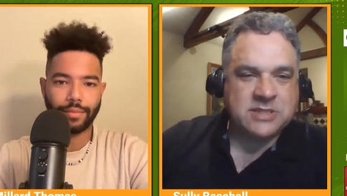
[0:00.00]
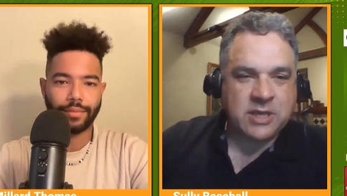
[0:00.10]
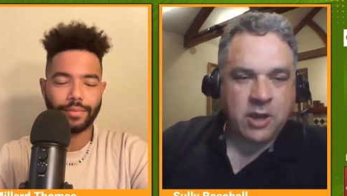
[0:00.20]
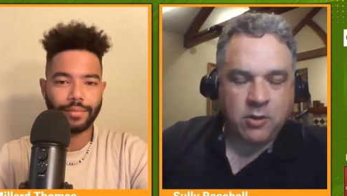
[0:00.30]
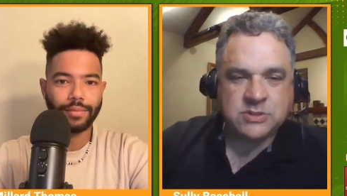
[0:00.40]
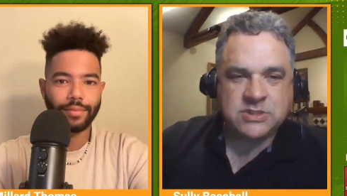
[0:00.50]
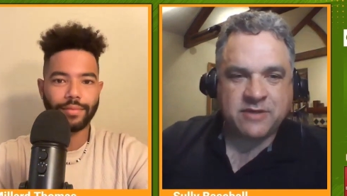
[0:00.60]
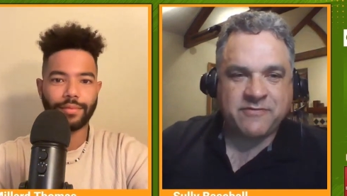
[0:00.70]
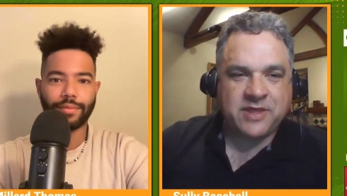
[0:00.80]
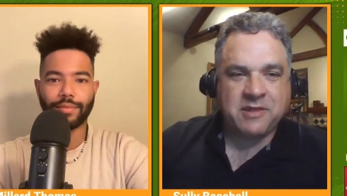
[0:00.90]
Speaker 1: the host
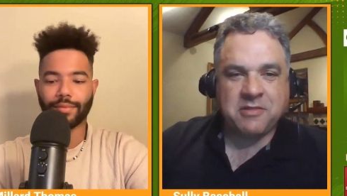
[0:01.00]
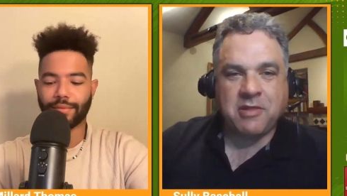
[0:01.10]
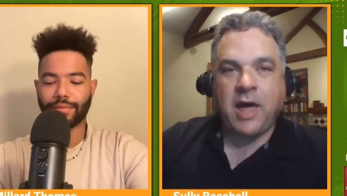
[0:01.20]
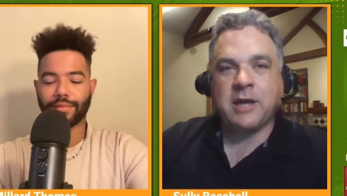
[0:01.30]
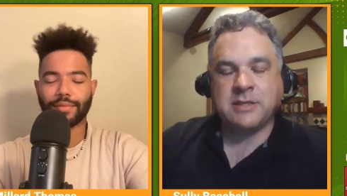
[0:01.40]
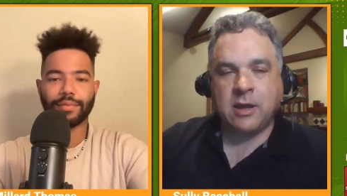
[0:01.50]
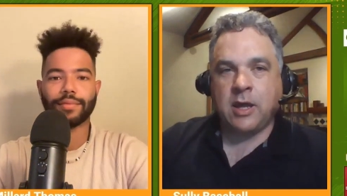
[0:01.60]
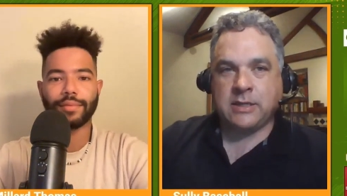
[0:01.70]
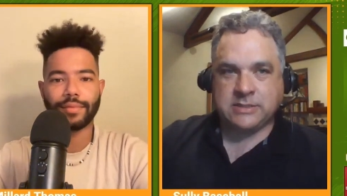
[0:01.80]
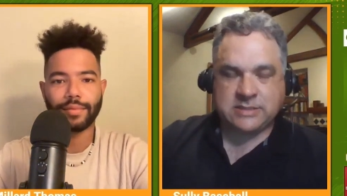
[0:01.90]
of the Locked
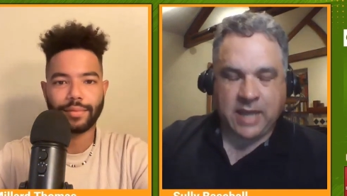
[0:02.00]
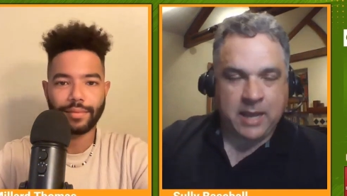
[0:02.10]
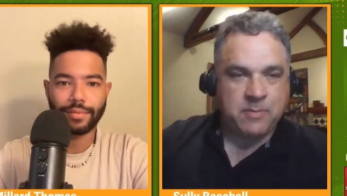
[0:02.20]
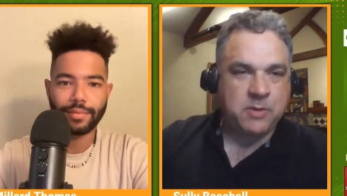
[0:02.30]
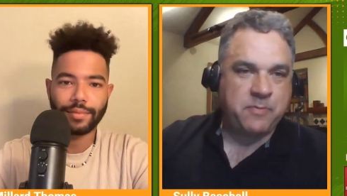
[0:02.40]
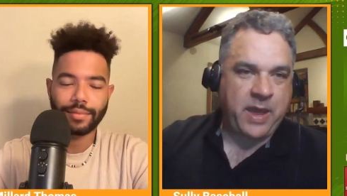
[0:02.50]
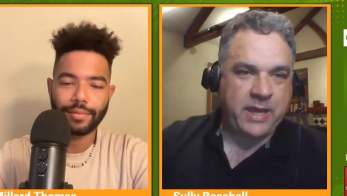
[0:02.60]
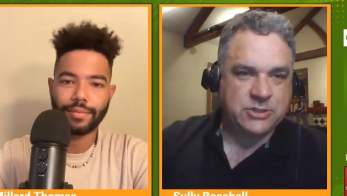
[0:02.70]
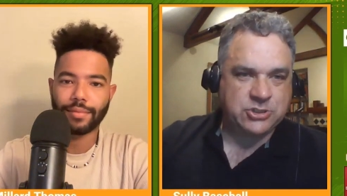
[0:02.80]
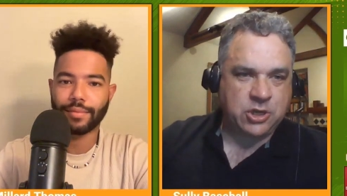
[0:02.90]
On
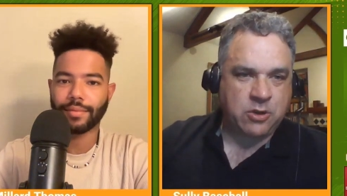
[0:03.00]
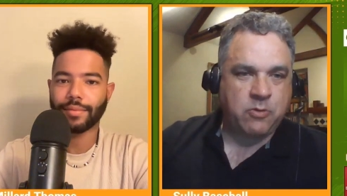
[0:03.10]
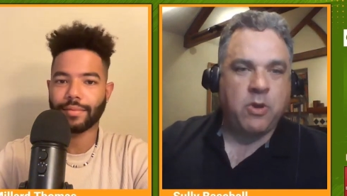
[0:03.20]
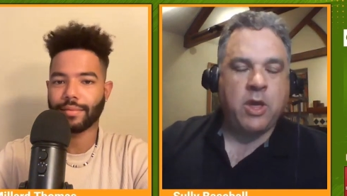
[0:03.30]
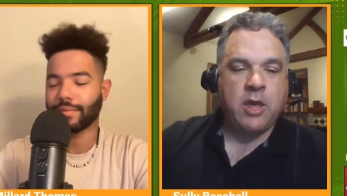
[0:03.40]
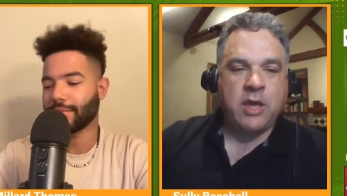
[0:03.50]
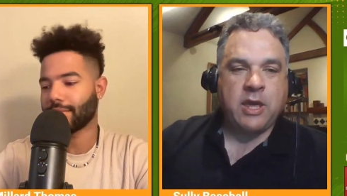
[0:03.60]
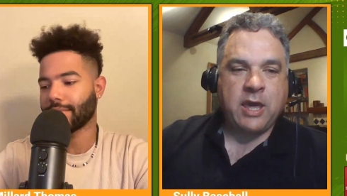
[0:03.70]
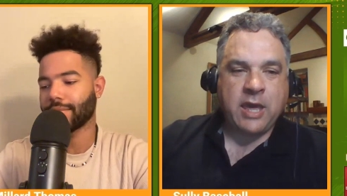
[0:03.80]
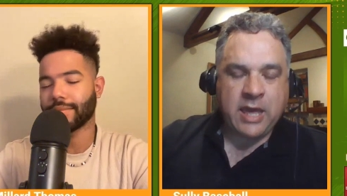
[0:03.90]
Diamondbacks show.
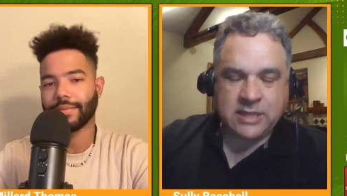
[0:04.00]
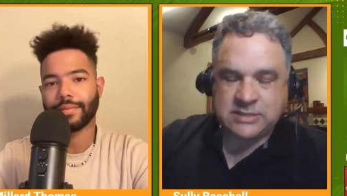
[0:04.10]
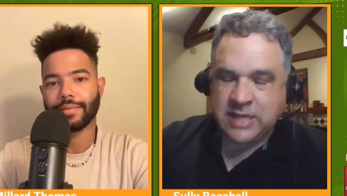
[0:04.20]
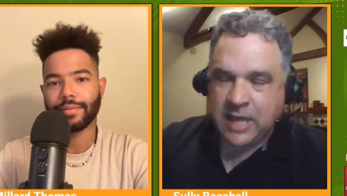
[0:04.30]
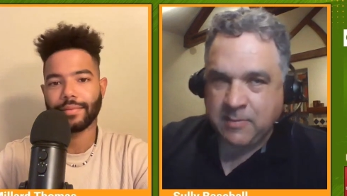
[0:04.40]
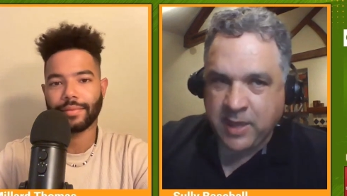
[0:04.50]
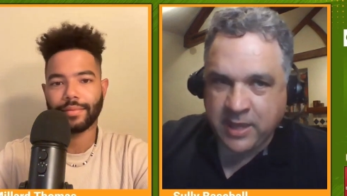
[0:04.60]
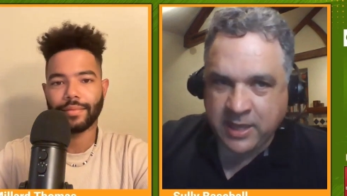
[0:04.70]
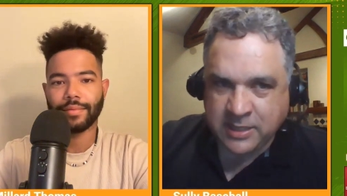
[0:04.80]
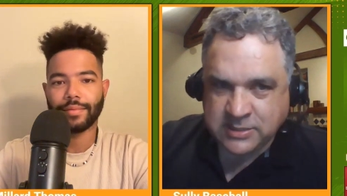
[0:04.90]
His name
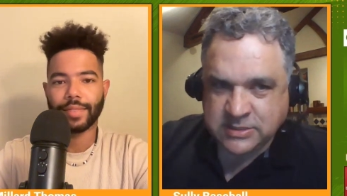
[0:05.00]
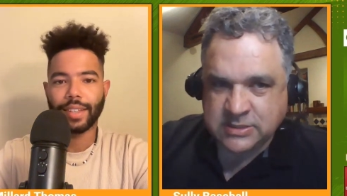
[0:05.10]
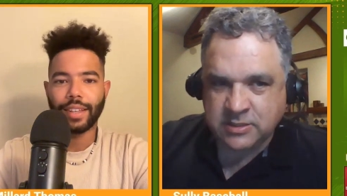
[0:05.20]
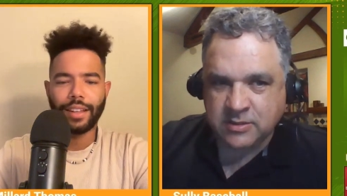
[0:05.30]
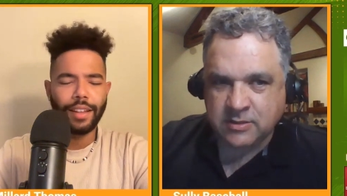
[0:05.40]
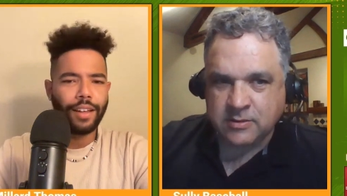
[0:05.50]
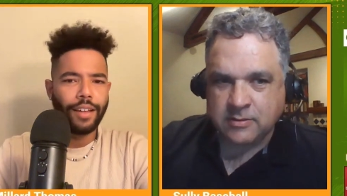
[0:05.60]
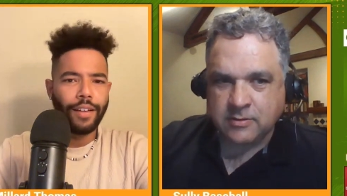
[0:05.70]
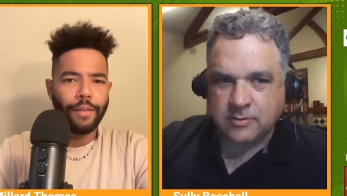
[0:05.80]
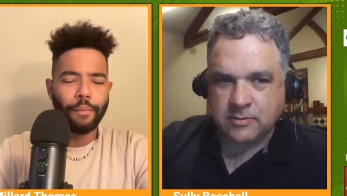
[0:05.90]
is...
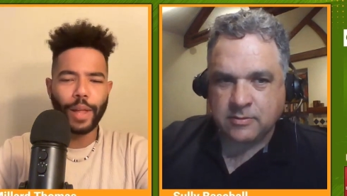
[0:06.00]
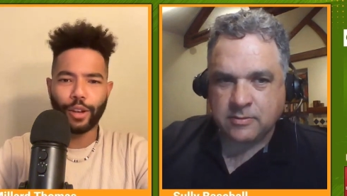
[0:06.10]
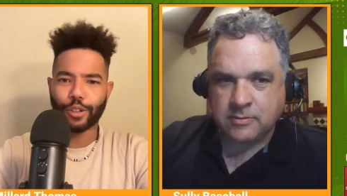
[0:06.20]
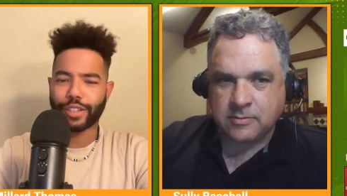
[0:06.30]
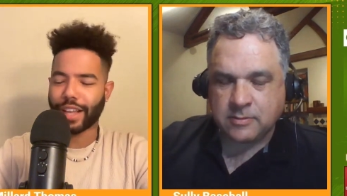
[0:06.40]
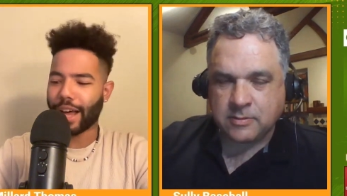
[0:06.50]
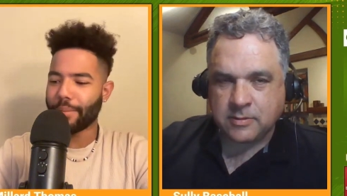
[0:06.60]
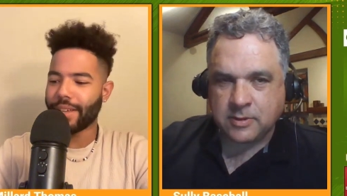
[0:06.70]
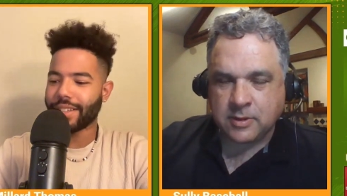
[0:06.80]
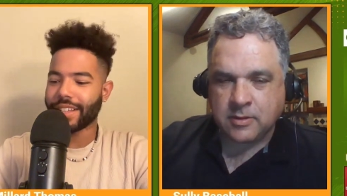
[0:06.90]
Speaker 2: Millard
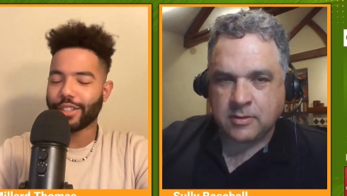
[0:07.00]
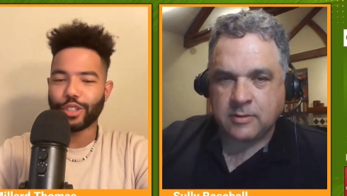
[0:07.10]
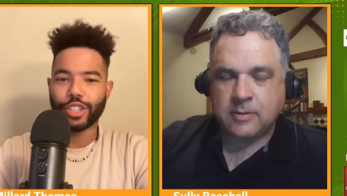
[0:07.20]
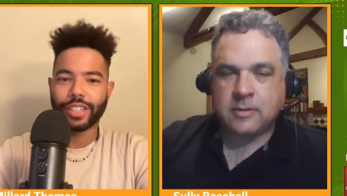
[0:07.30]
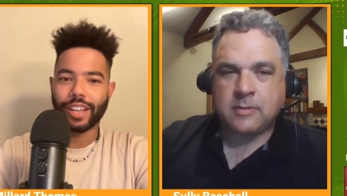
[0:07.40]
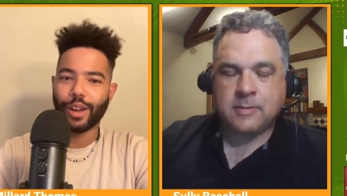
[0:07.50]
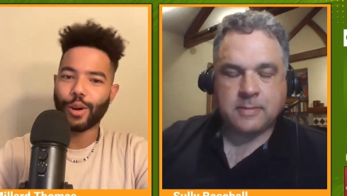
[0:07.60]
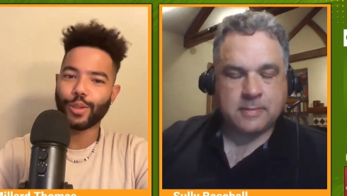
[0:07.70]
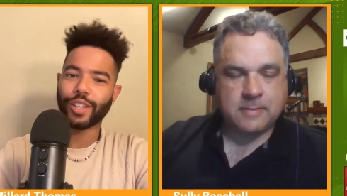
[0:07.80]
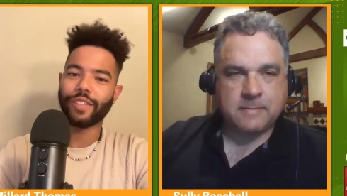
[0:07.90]
Thomas, as you just said,
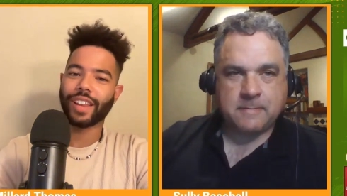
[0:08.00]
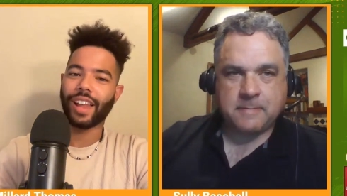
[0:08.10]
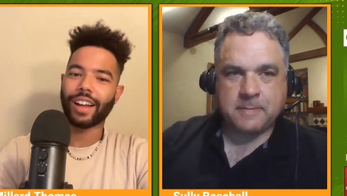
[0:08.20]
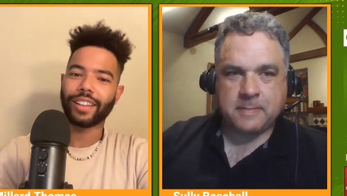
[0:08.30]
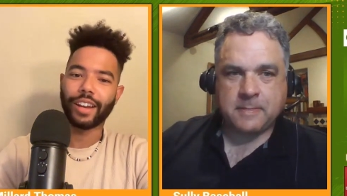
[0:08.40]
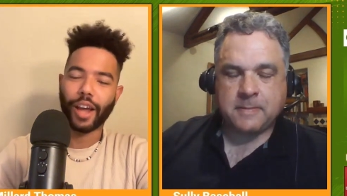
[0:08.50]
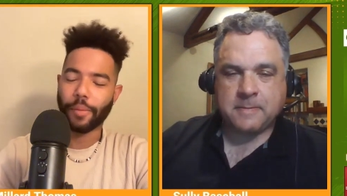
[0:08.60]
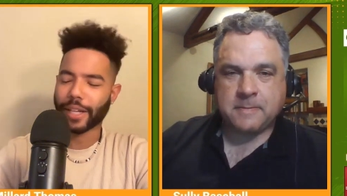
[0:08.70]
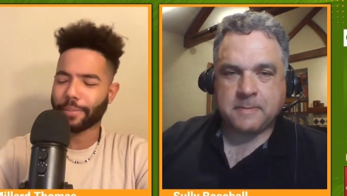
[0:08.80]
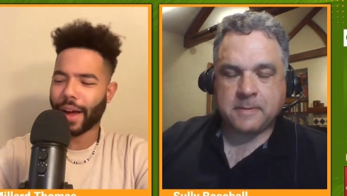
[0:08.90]
host of the Locked On
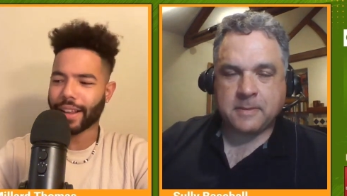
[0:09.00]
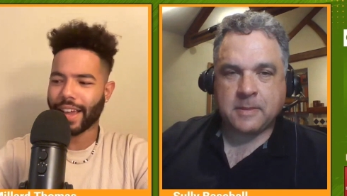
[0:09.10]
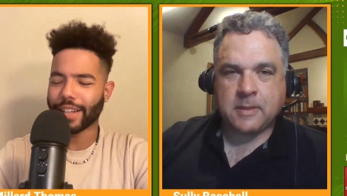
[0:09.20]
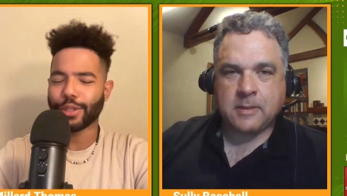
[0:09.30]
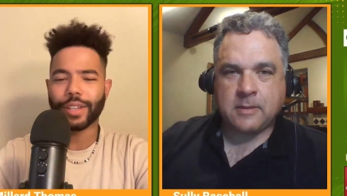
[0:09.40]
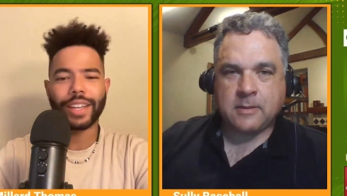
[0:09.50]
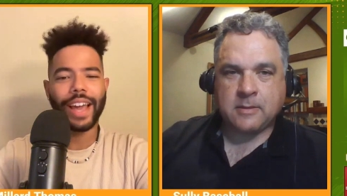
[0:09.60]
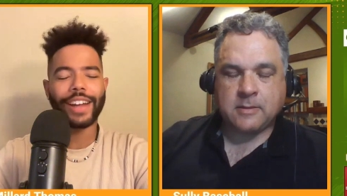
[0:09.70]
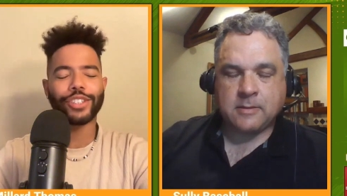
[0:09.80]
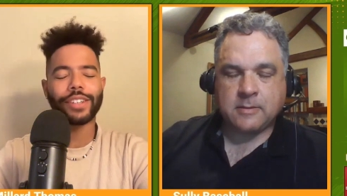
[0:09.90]
Diamondbacks podcast. You could
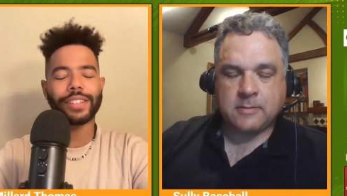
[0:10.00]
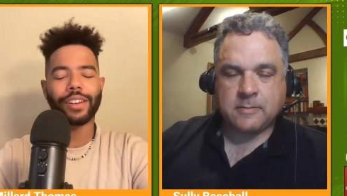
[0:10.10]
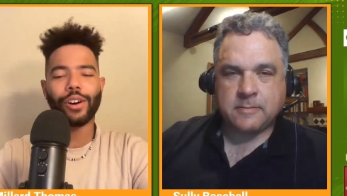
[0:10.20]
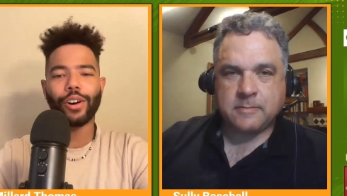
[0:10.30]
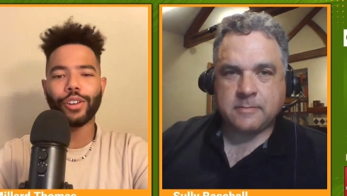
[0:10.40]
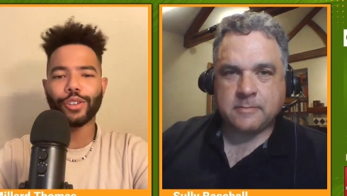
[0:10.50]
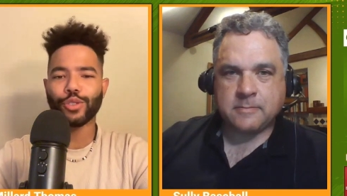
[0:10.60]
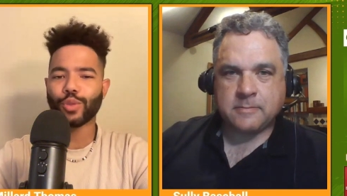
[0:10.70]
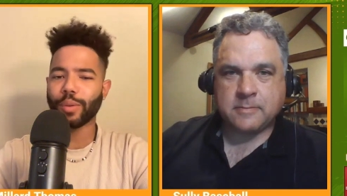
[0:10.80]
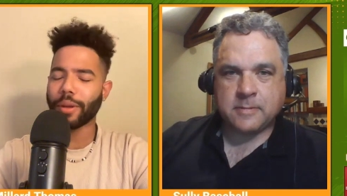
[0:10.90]
catch us on all your
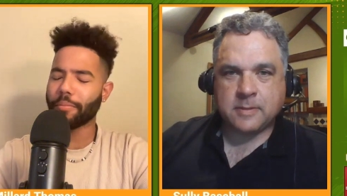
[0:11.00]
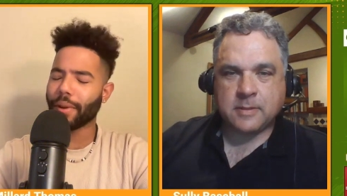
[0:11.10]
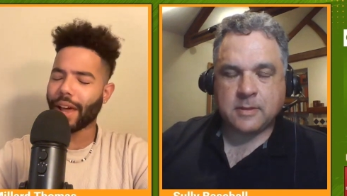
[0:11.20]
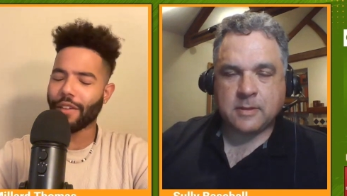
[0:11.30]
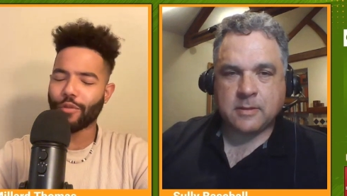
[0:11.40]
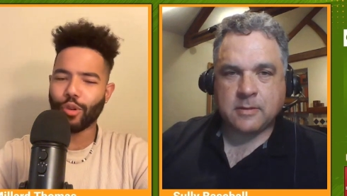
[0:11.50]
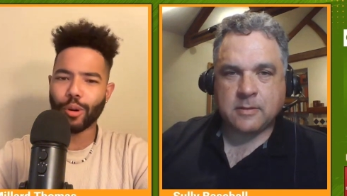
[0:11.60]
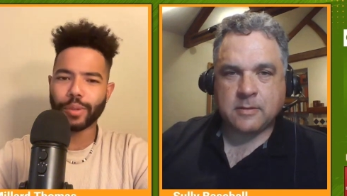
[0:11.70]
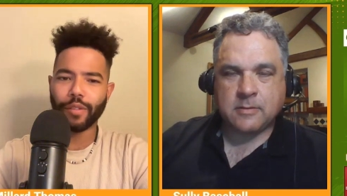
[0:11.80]
streaming platforms,